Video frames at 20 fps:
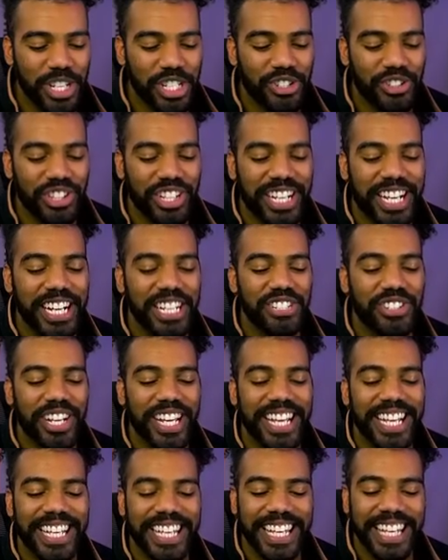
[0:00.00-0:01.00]
rusher in the
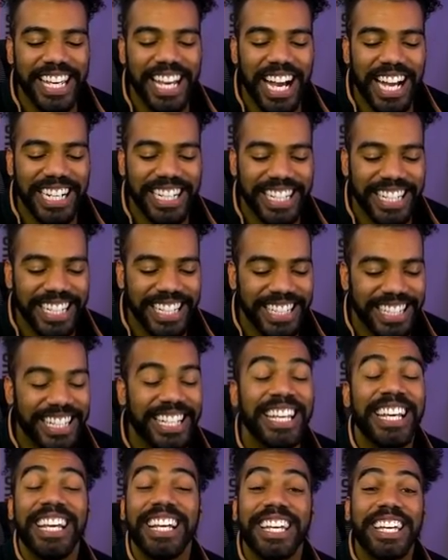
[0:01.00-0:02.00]
country in Keon Keeley?